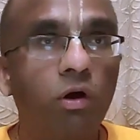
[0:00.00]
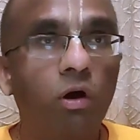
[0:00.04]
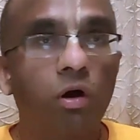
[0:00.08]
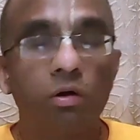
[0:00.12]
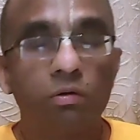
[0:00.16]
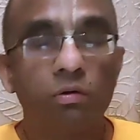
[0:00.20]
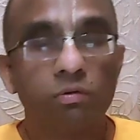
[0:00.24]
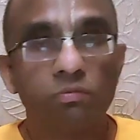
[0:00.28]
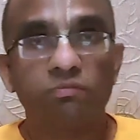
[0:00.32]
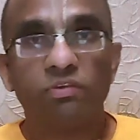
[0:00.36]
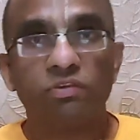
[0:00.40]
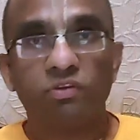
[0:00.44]

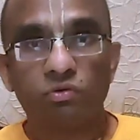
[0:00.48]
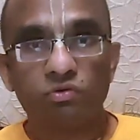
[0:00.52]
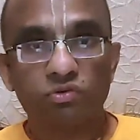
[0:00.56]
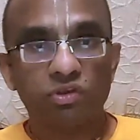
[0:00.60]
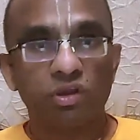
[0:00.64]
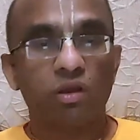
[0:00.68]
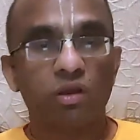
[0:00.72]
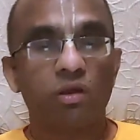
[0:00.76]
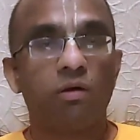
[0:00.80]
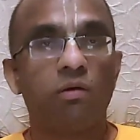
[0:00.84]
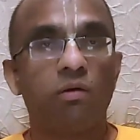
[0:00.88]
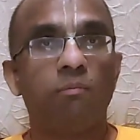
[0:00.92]
or uh, use
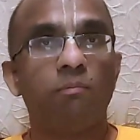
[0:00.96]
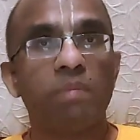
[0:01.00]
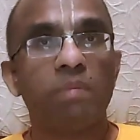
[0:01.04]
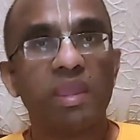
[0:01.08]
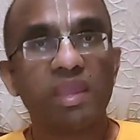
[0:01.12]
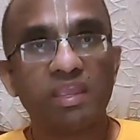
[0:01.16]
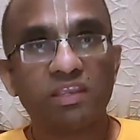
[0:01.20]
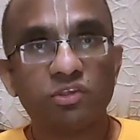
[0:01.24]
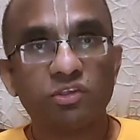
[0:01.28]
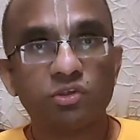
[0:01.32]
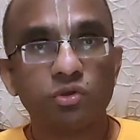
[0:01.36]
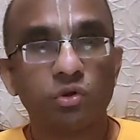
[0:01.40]
a
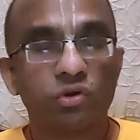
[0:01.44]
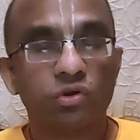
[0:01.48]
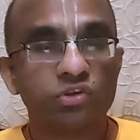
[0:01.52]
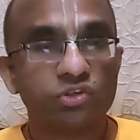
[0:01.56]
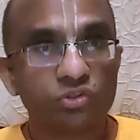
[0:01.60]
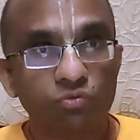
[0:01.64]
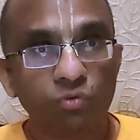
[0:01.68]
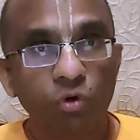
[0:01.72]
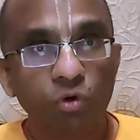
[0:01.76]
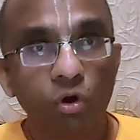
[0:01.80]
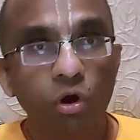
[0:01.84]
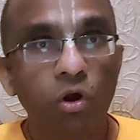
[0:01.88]
mace or a
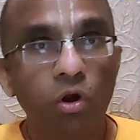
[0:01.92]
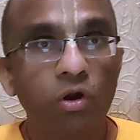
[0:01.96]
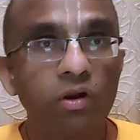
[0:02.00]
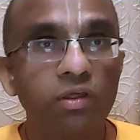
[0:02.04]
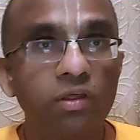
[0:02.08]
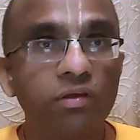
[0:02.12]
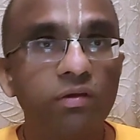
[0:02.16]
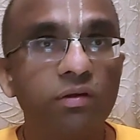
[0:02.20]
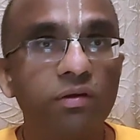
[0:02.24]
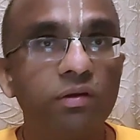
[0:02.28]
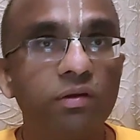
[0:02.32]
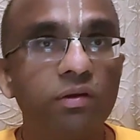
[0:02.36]

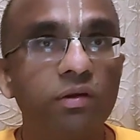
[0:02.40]
sword